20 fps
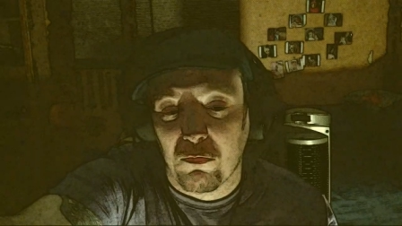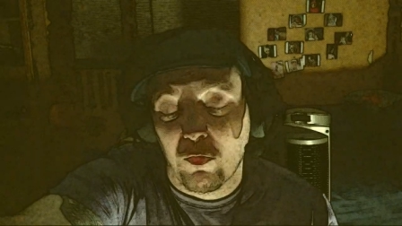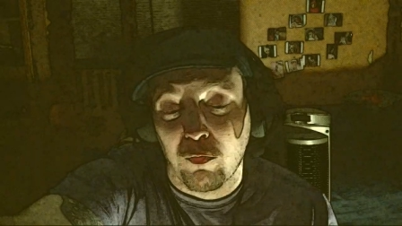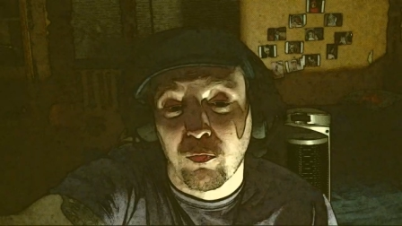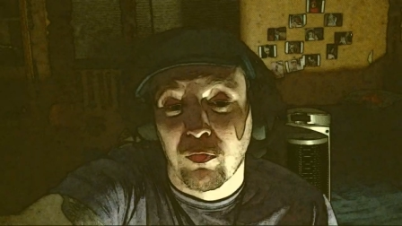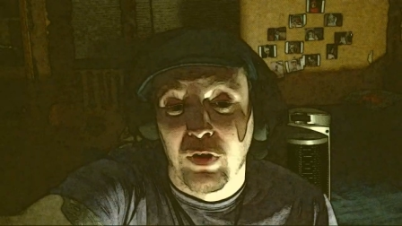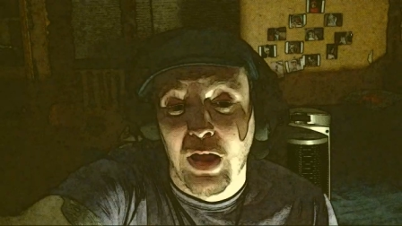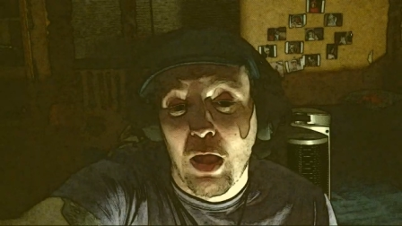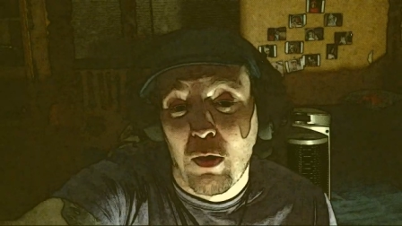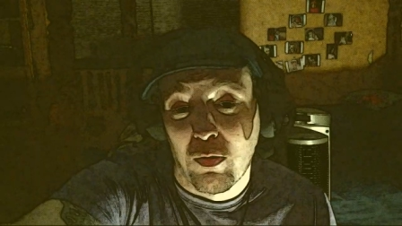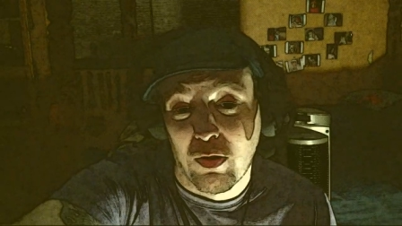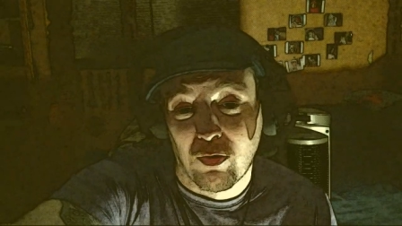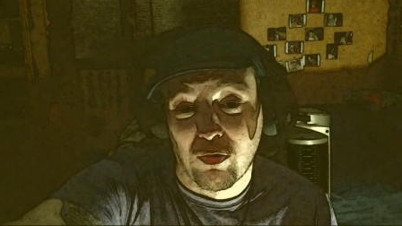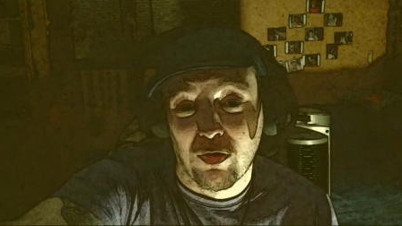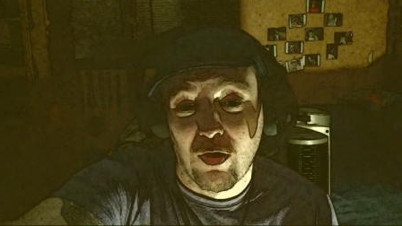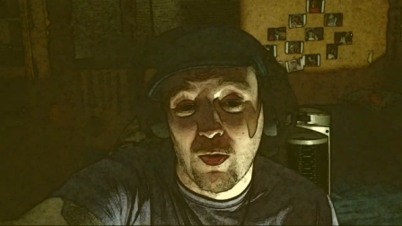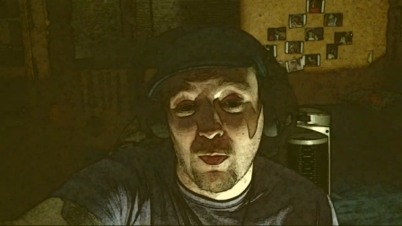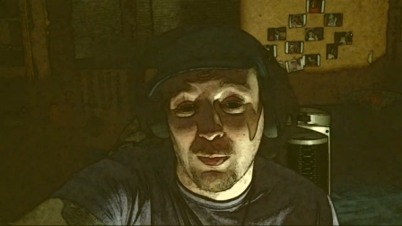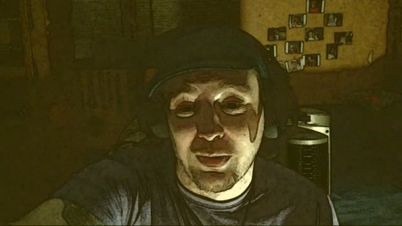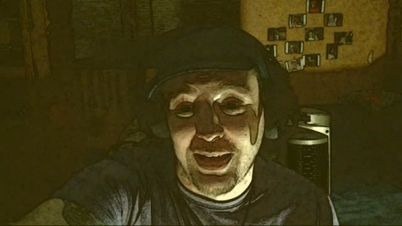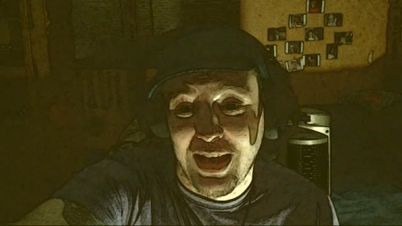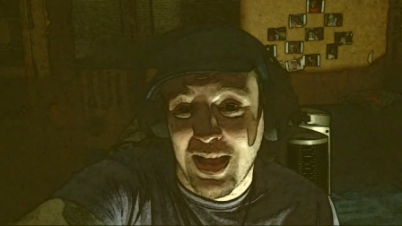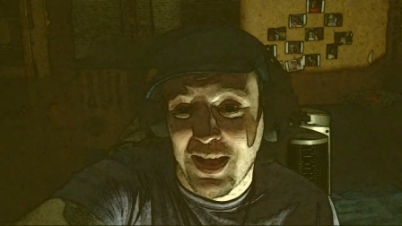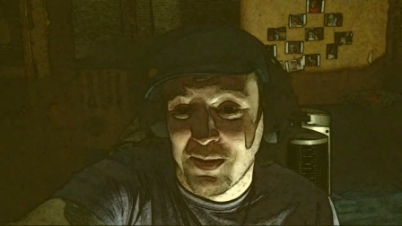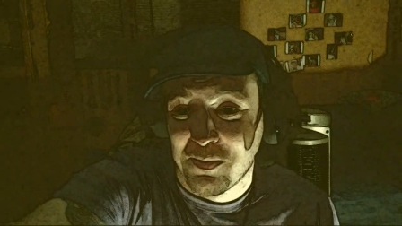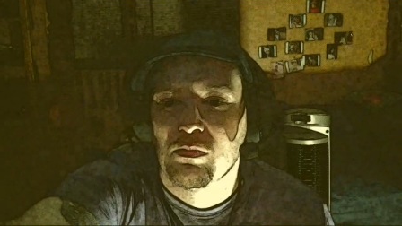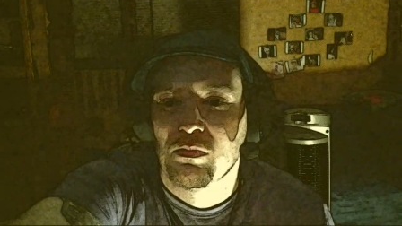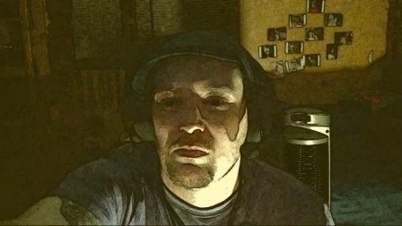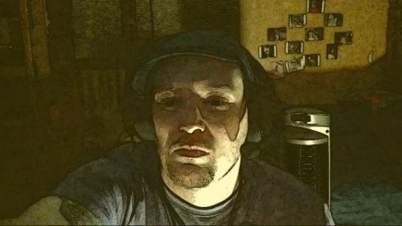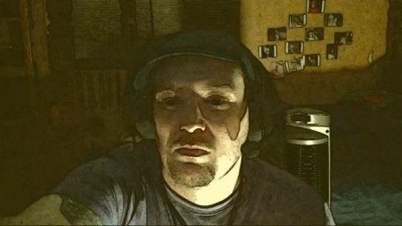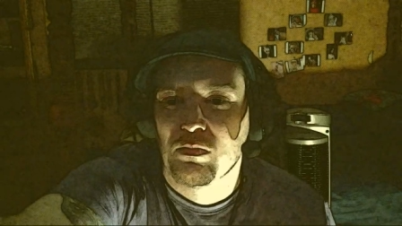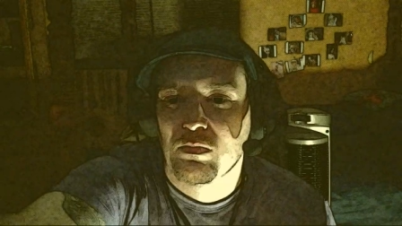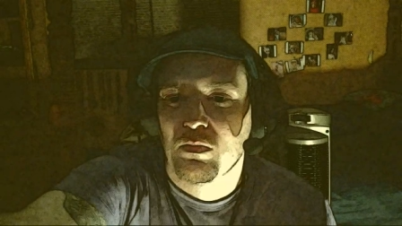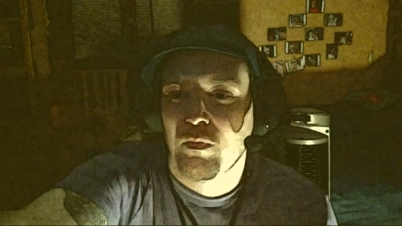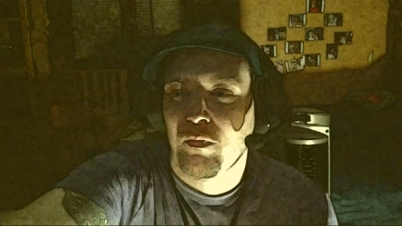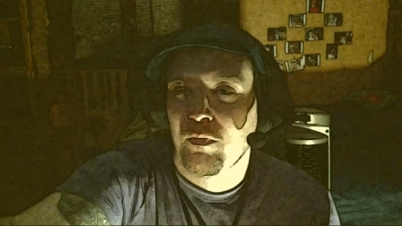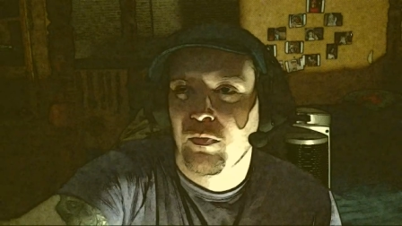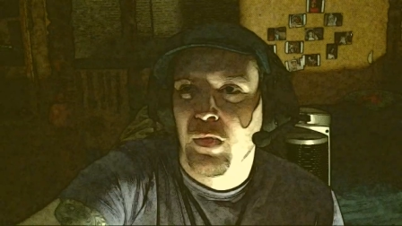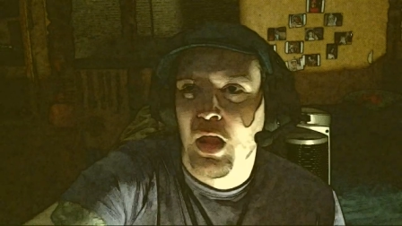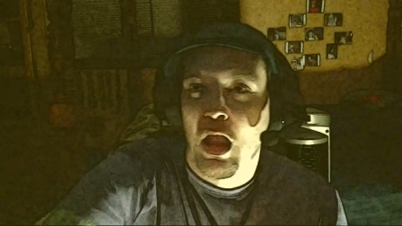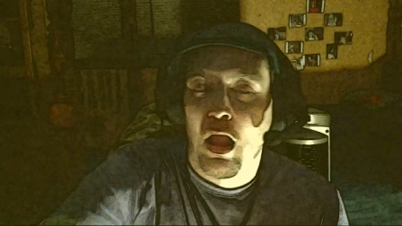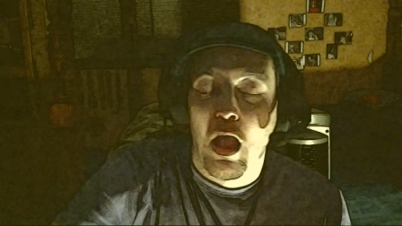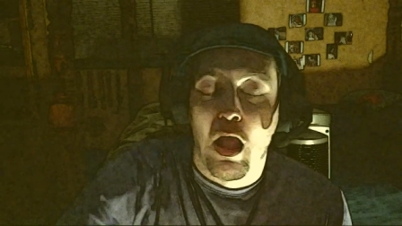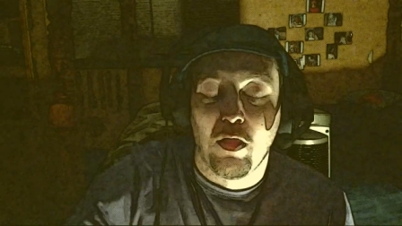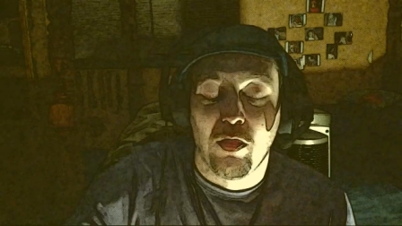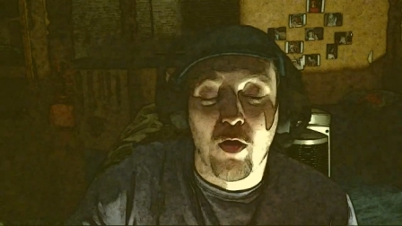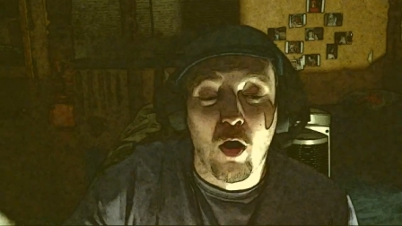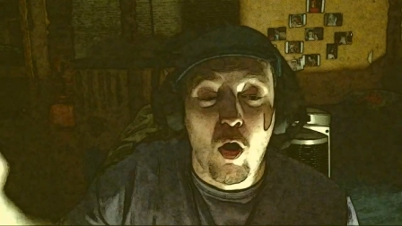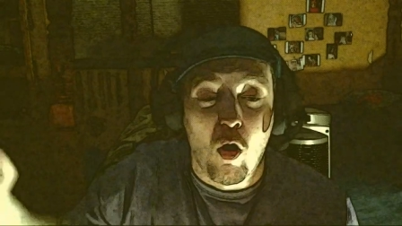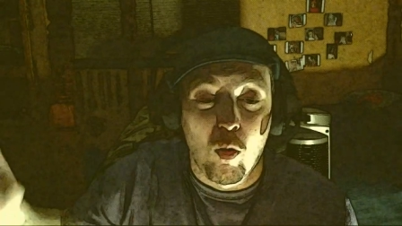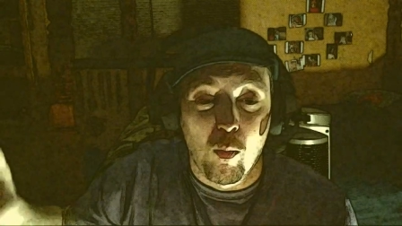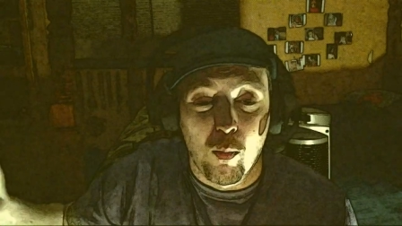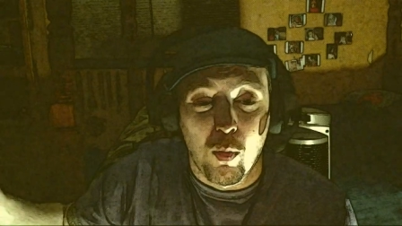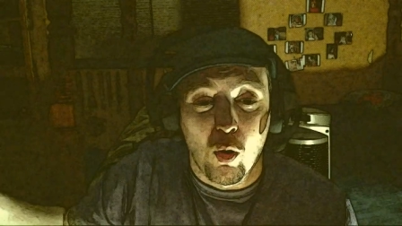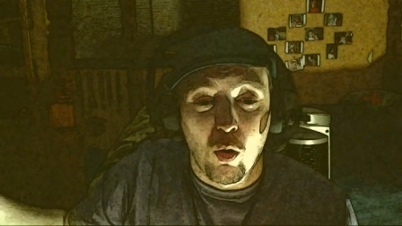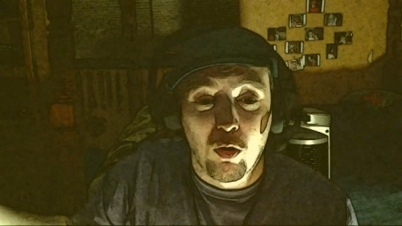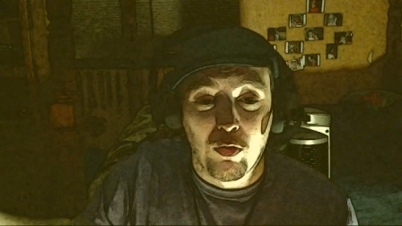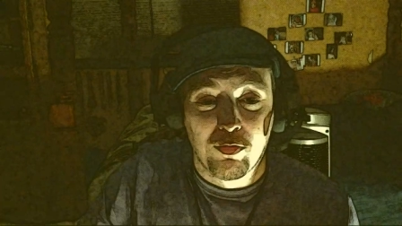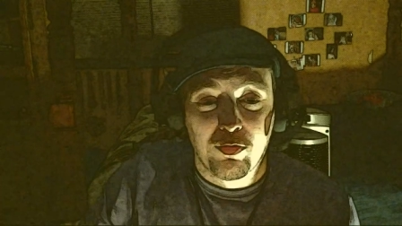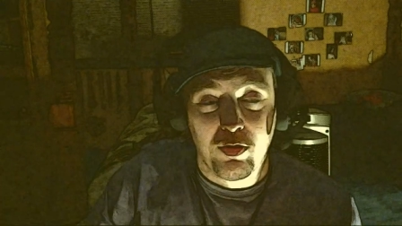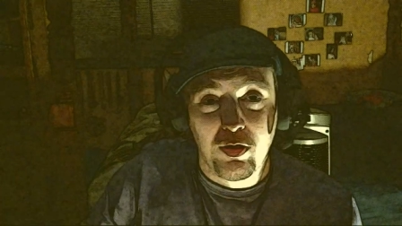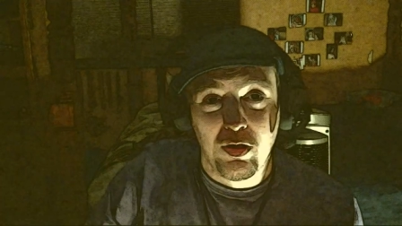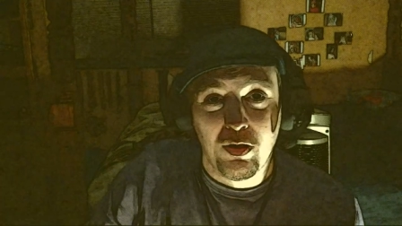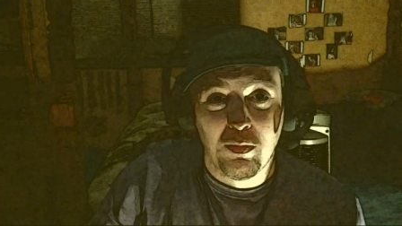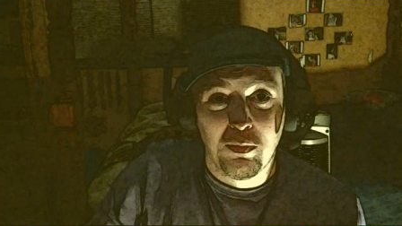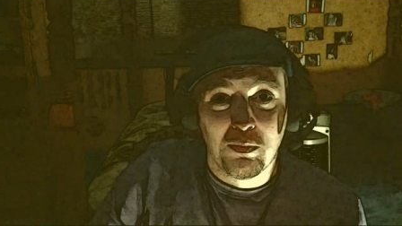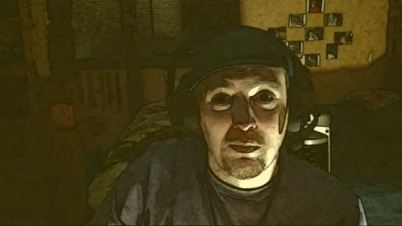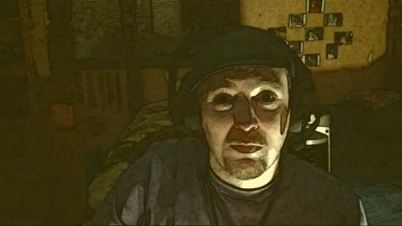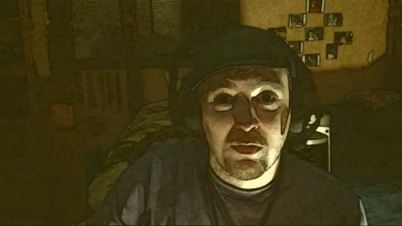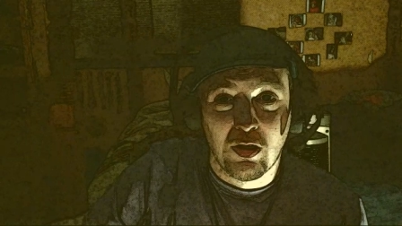Forgot where I was going with that. The whole ball scene,